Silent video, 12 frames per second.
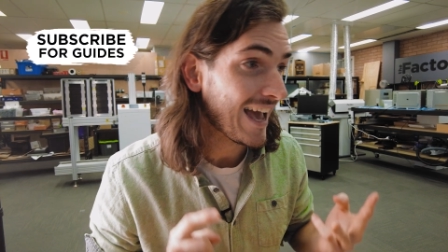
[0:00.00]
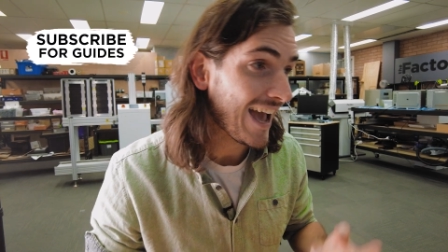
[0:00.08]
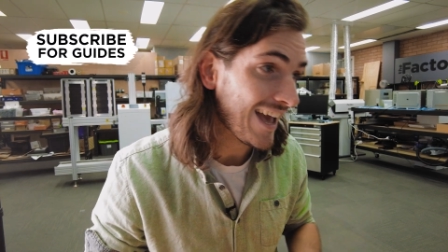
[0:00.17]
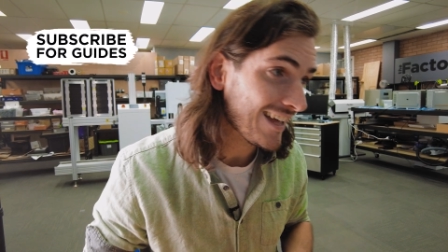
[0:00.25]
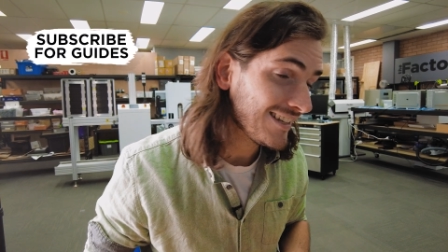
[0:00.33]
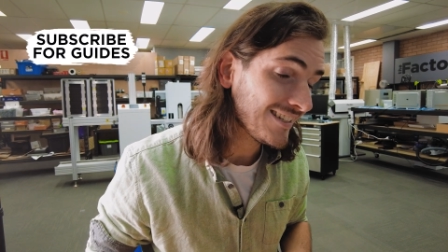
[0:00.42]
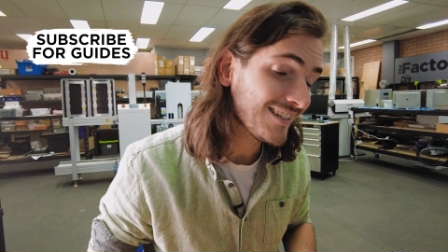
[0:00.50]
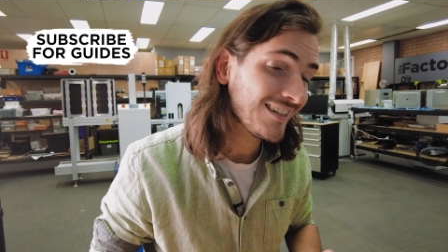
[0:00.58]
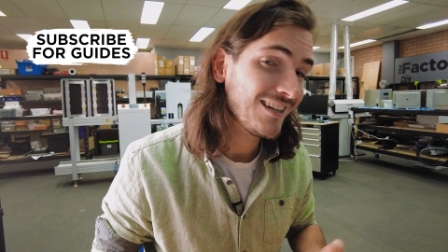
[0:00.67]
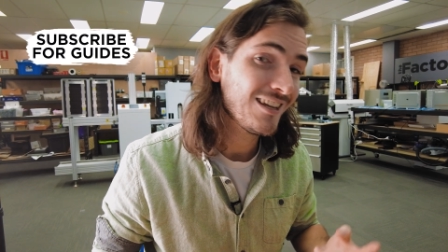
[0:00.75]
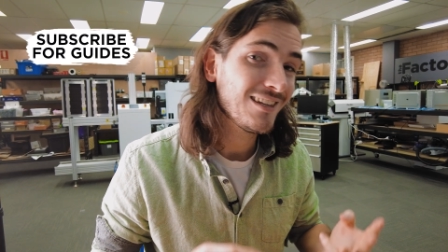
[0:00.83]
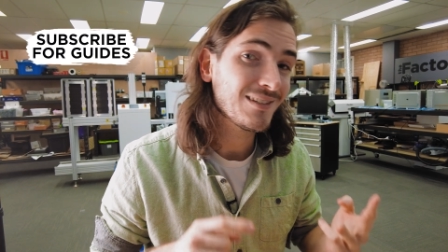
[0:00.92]
and
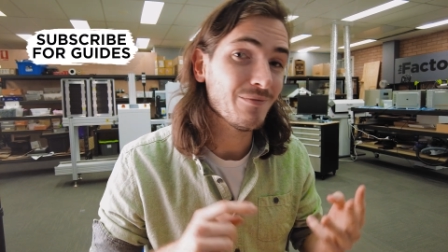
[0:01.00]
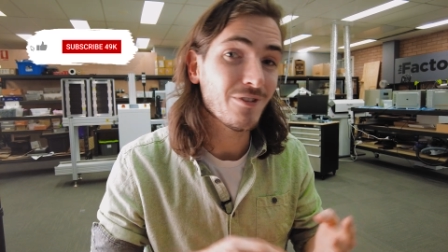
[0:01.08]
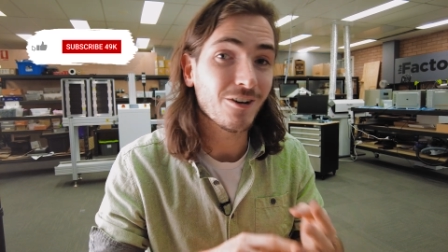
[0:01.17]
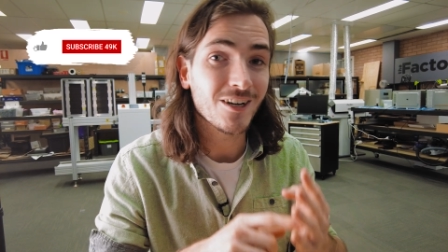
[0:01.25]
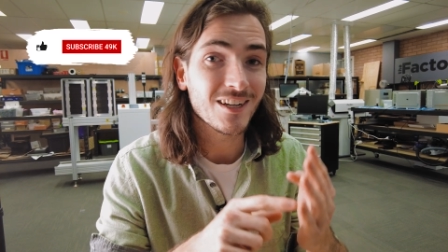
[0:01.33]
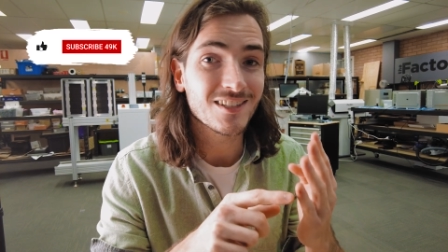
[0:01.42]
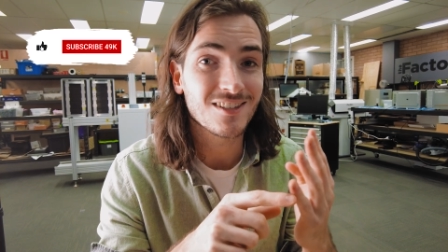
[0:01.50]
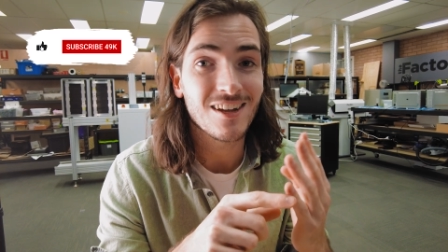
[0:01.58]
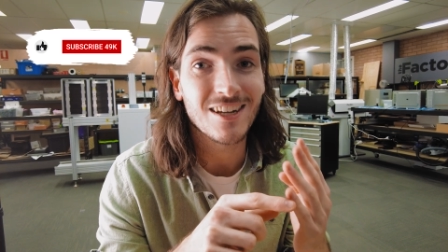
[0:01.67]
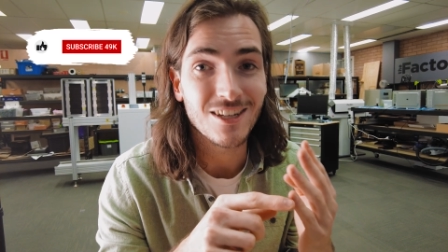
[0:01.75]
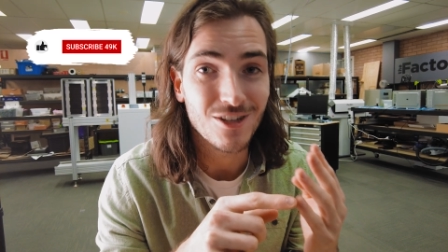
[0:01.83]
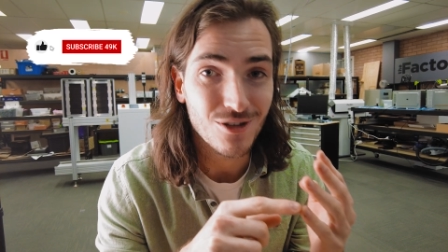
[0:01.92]
some very
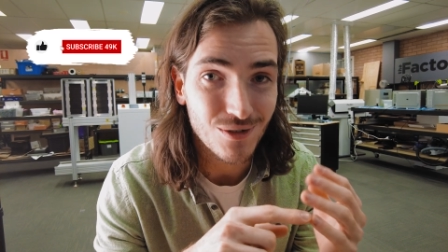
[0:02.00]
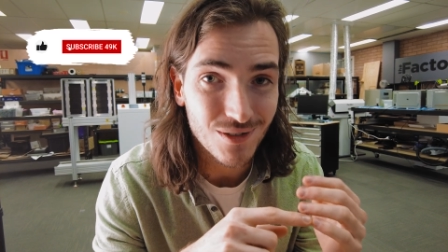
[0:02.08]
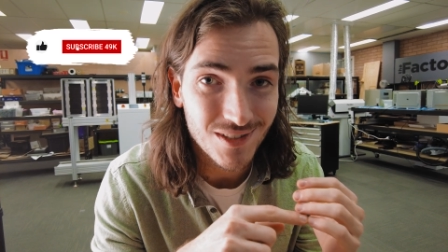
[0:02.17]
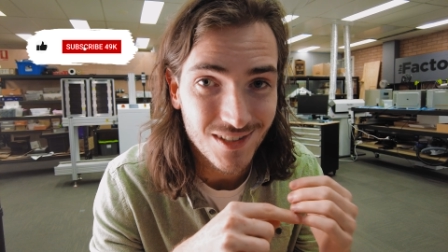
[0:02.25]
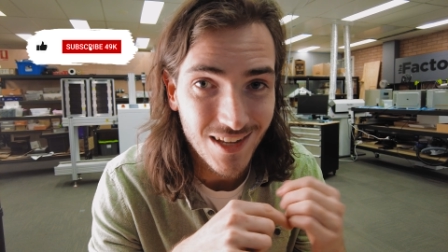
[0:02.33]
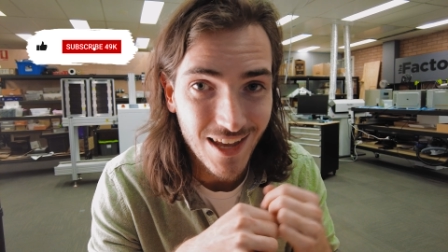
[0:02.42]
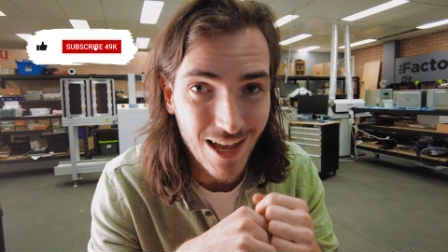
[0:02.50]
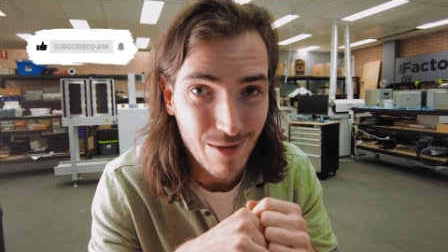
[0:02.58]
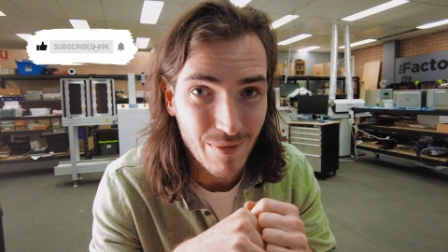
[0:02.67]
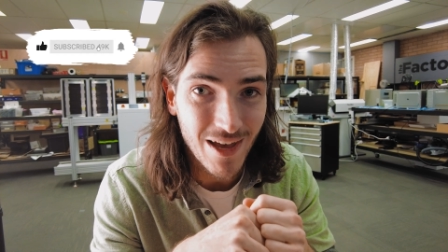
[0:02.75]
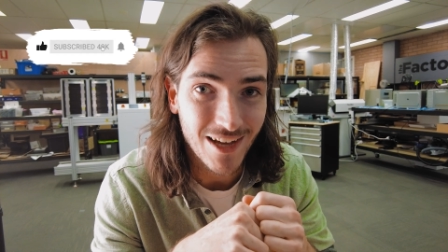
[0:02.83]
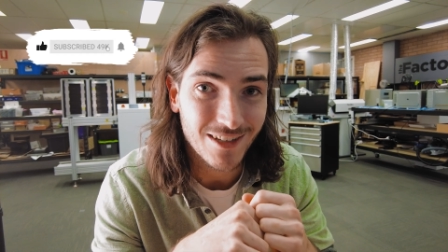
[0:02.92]
exciting news
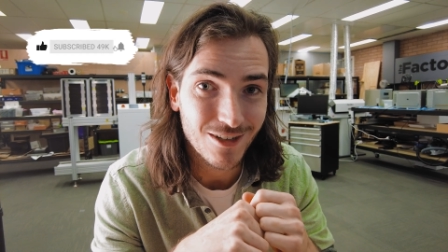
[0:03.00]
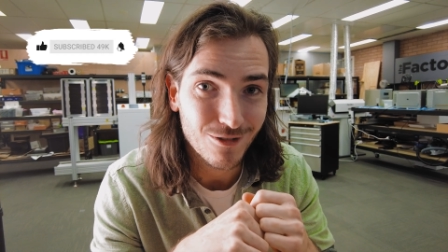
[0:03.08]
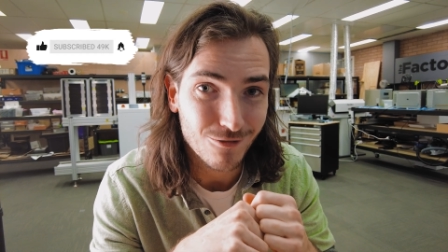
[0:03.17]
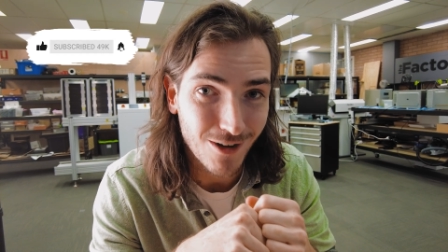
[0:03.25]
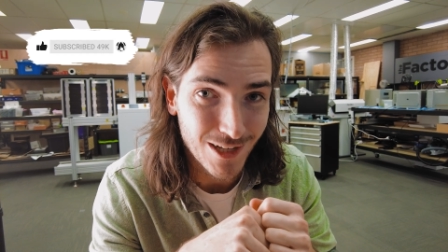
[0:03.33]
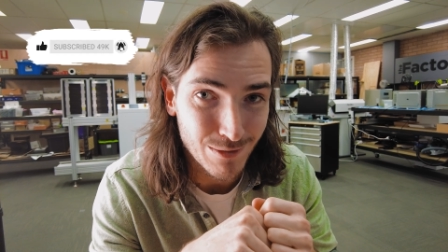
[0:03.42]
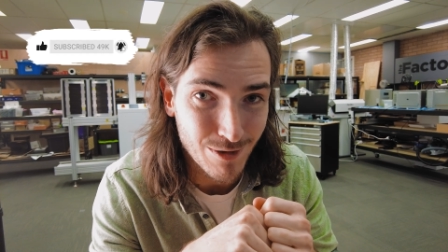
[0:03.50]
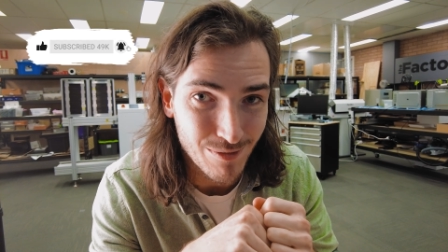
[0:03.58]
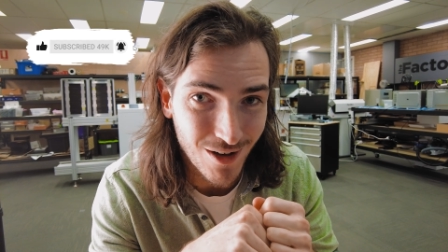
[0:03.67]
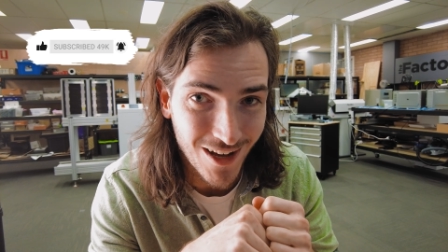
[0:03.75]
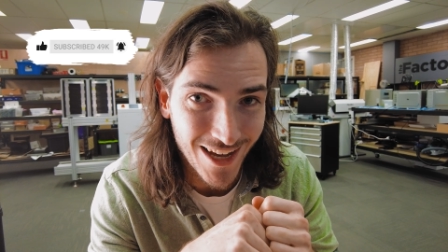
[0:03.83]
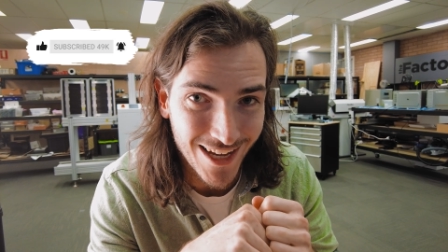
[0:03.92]
about Raspberry
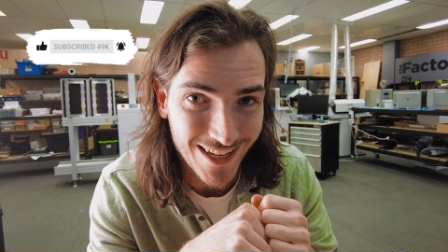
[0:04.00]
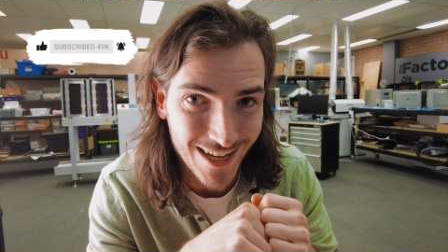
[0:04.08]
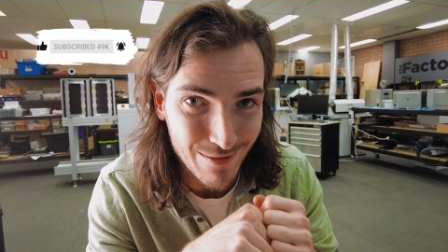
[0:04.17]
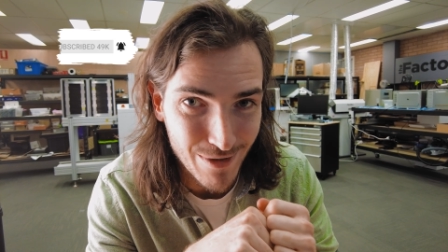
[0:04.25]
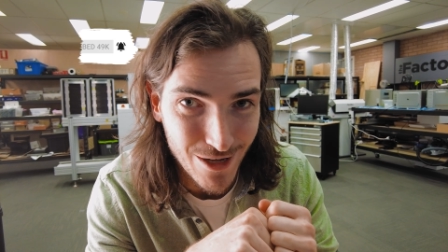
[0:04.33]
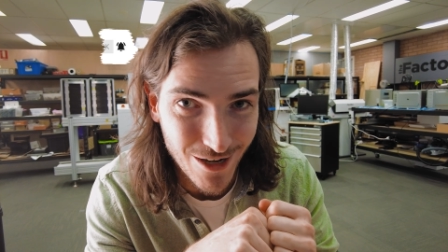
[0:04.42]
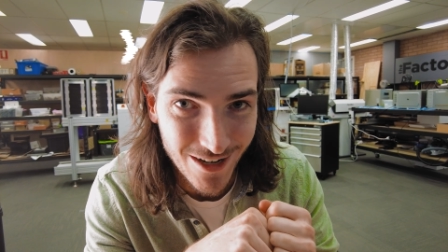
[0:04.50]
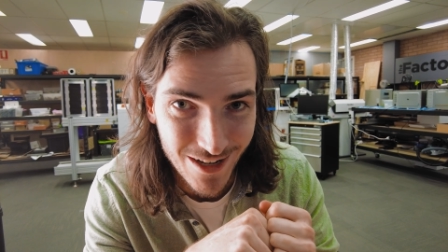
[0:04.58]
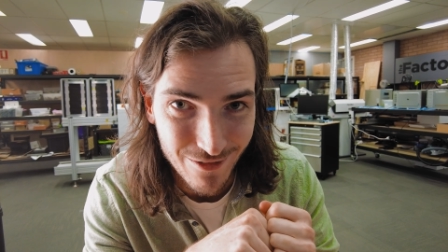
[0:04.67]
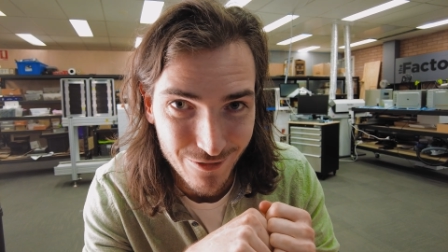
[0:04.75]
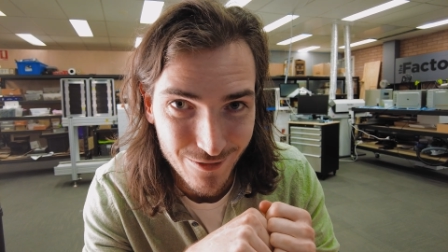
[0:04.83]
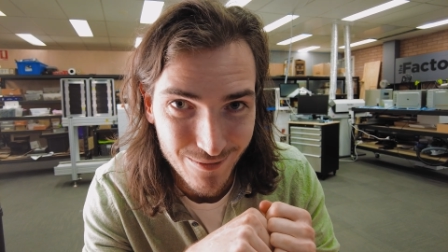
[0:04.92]
Pi and
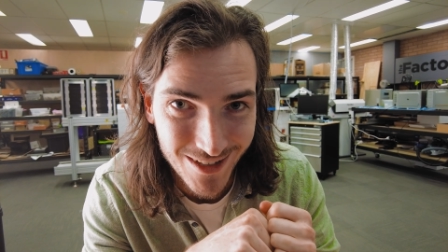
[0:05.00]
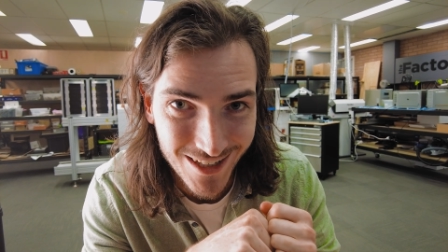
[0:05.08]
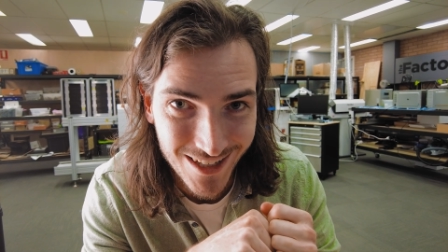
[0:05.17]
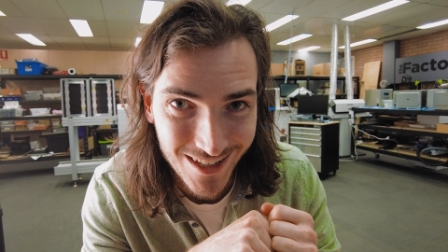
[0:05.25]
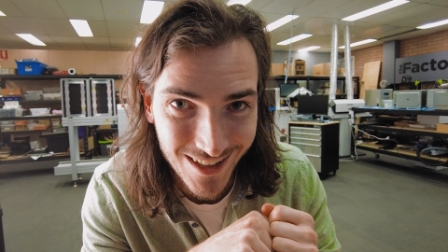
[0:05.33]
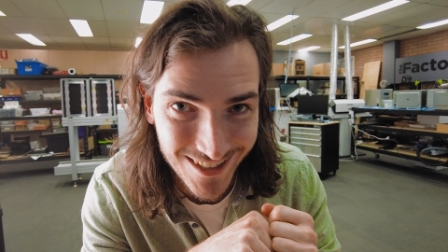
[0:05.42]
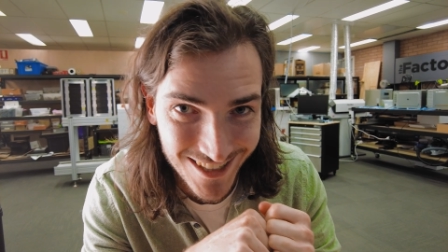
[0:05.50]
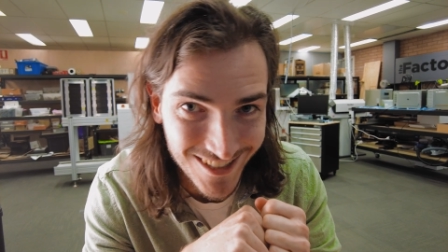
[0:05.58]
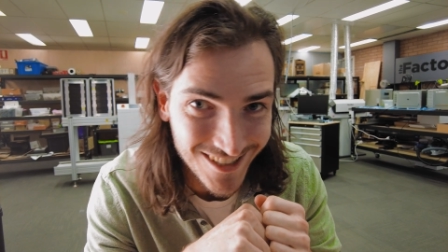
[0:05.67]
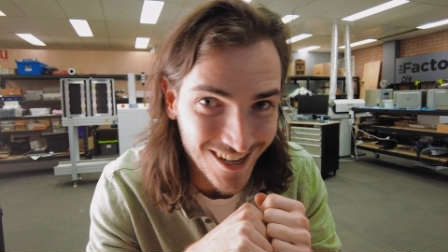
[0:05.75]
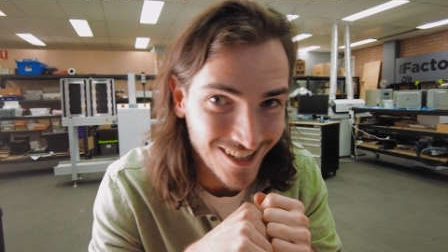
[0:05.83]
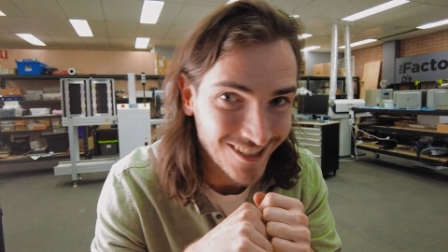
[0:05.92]
PiicoDev. Let's get
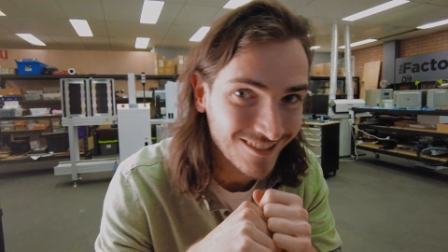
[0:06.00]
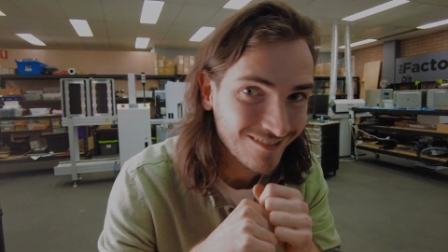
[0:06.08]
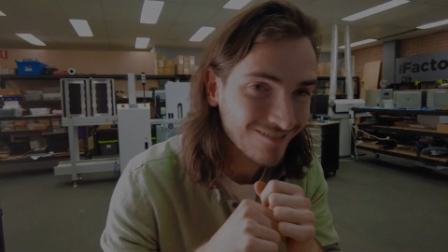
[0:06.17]
started.